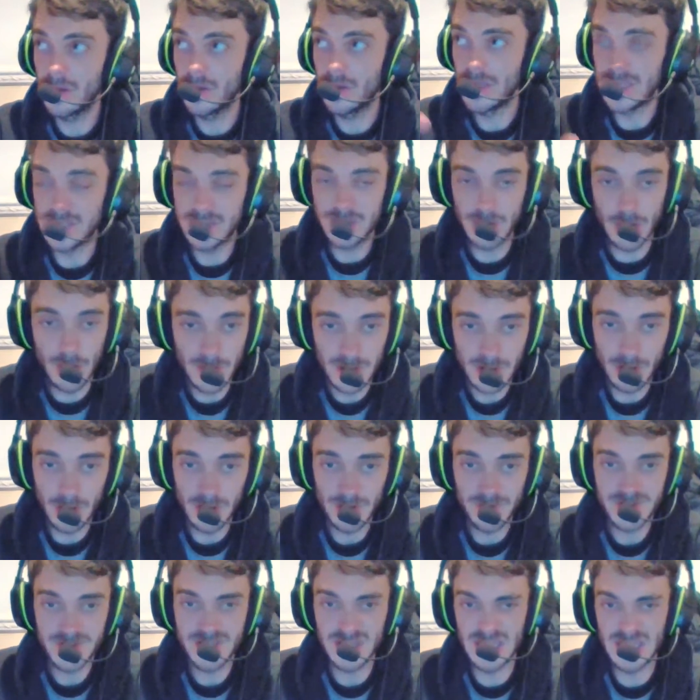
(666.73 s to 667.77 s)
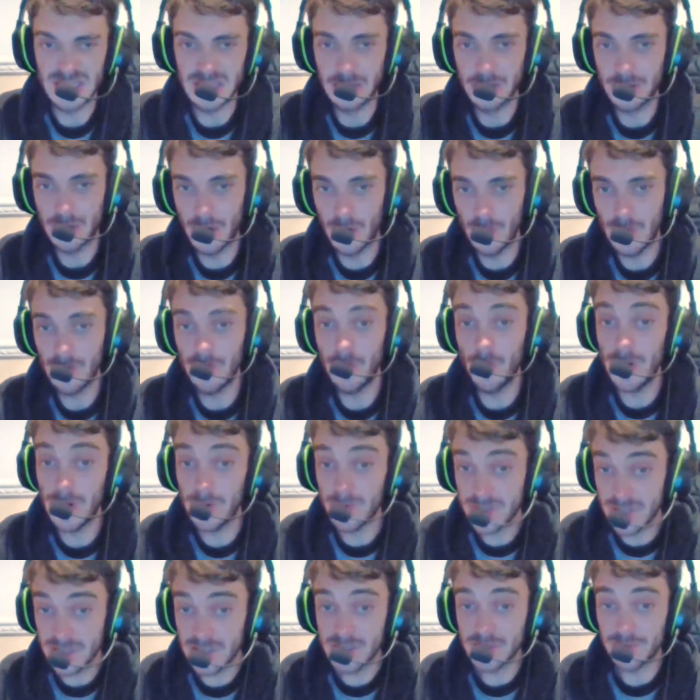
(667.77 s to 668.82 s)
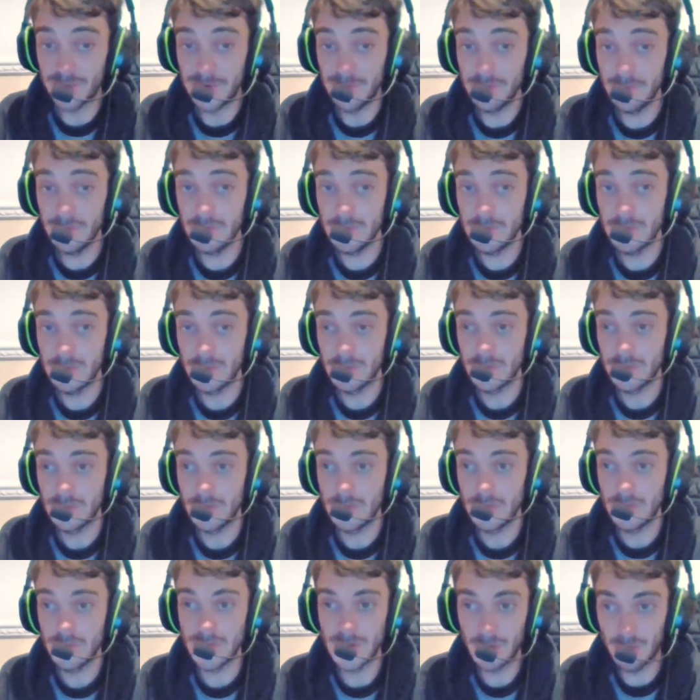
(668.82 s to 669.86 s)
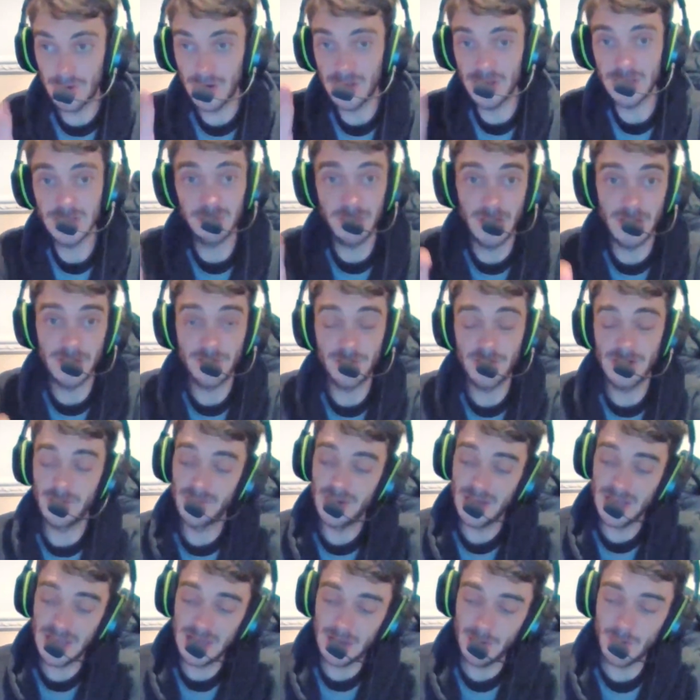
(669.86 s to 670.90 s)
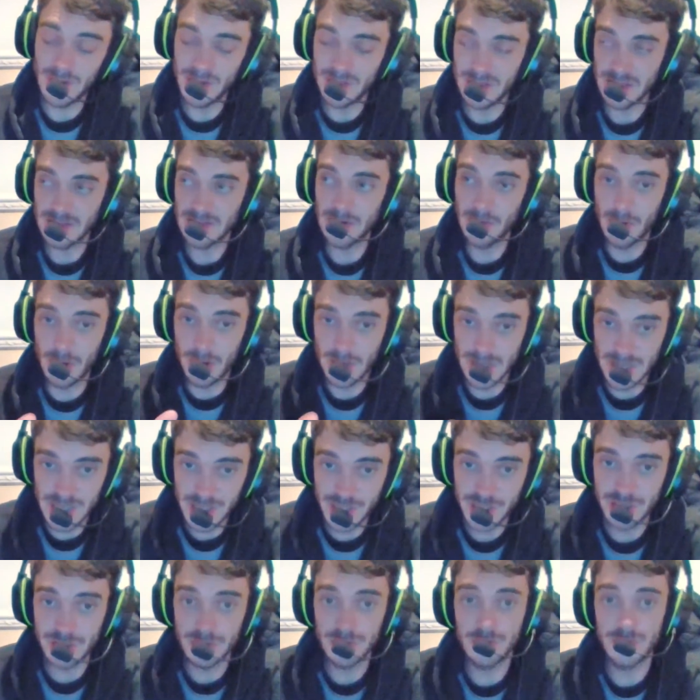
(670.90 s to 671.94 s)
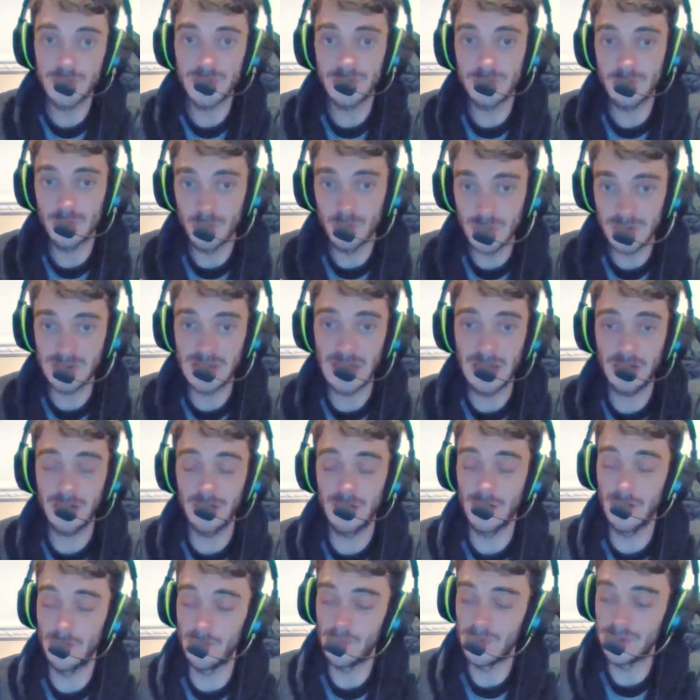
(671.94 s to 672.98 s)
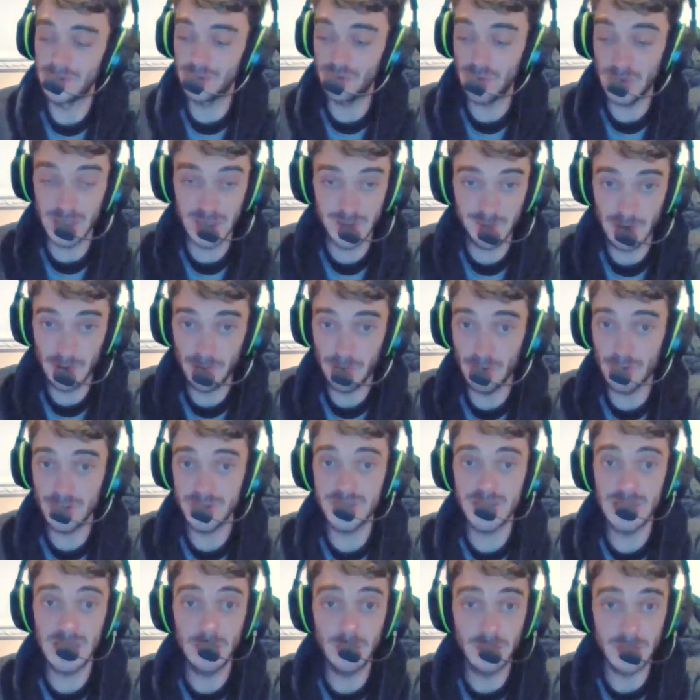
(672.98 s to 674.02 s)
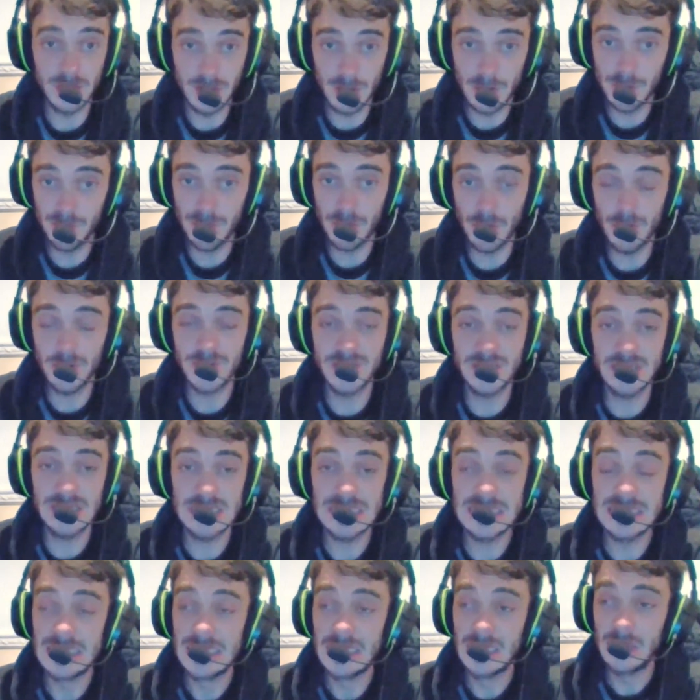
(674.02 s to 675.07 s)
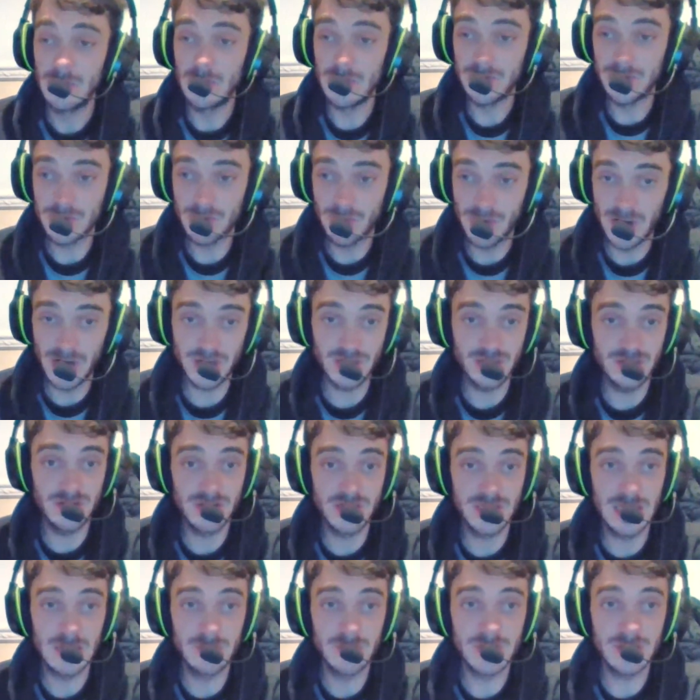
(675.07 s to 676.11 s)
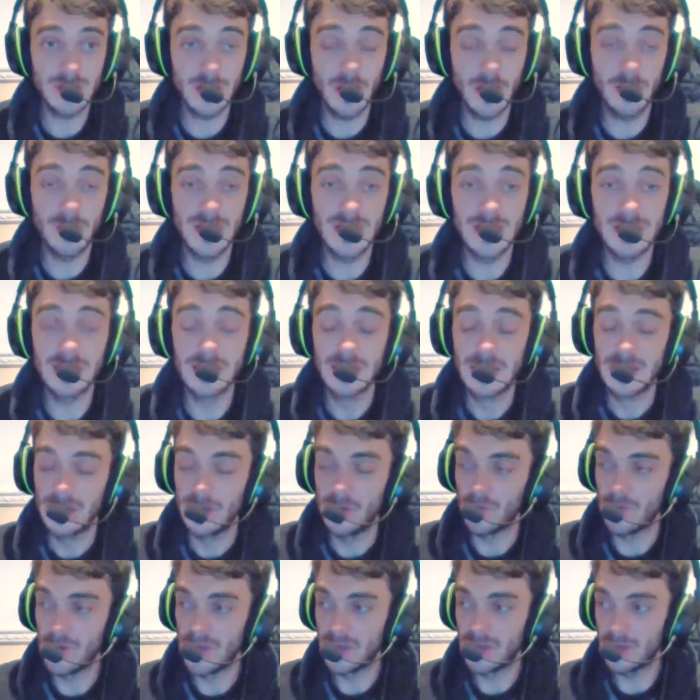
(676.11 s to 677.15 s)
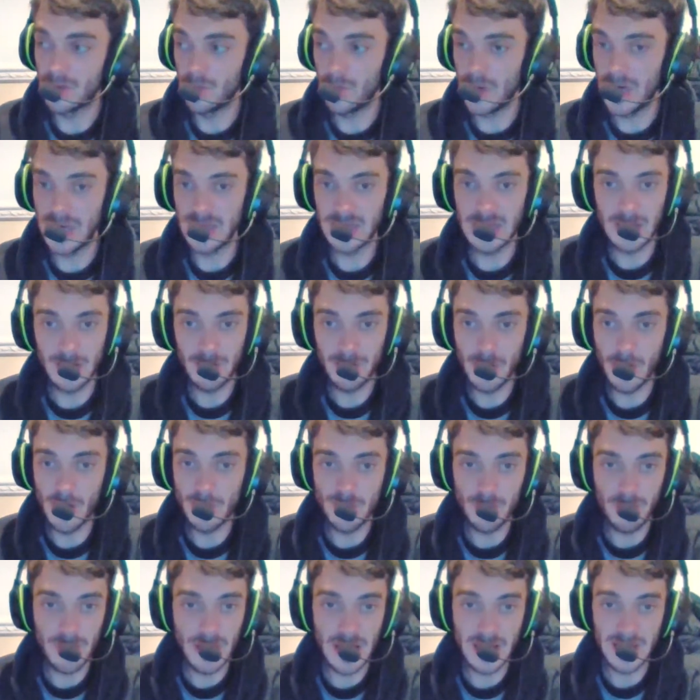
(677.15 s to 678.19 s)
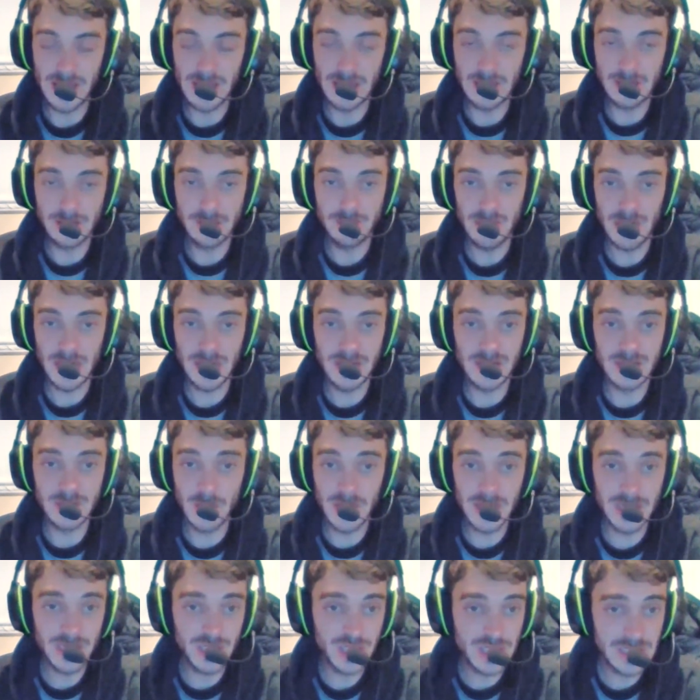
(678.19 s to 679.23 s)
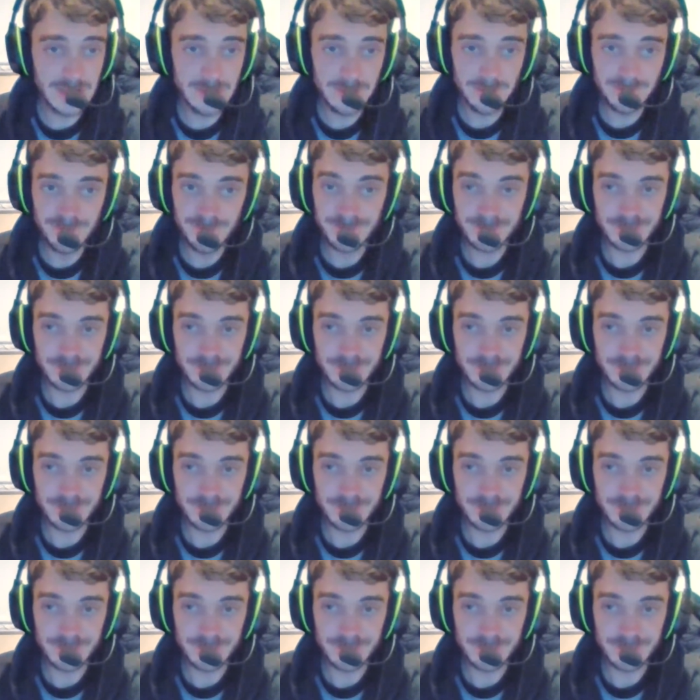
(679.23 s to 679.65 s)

His time at Cardiff City didn't go well, but when he was interim, the players played for him. Now I think there are issues with that club, with transfer policy, with youth policy, with the direction the team is going, with the way they're overpaying players' wages.